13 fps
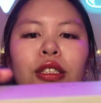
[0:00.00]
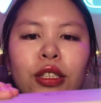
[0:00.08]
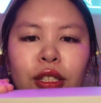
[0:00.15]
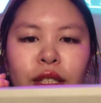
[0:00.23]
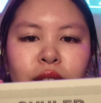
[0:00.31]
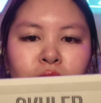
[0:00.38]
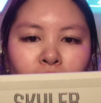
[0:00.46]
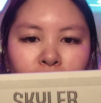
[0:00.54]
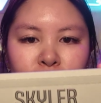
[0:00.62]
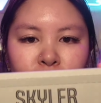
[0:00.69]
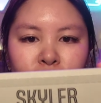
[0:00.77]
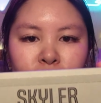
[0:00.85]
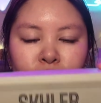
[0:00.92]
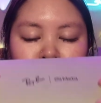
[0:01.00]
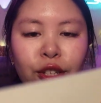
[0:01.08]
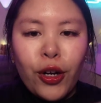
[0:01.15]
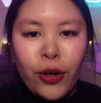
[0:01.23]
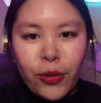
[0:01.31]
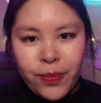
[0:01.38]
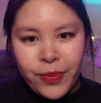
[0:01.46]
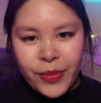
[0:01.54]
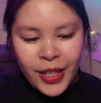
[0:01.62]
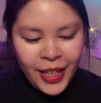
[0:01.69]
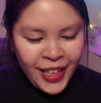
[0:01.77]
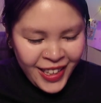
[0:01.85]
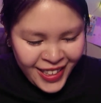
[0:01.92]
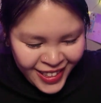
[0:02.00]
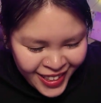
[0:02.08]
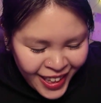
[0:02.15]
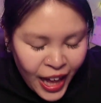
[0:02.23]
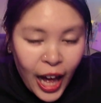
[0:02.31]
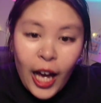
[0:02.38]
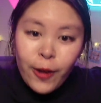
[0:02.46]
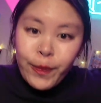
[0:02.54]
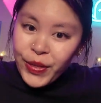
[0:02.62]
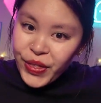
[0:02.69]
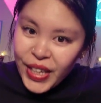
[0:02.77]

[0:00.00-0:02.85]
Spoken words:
Skyler. So, I've been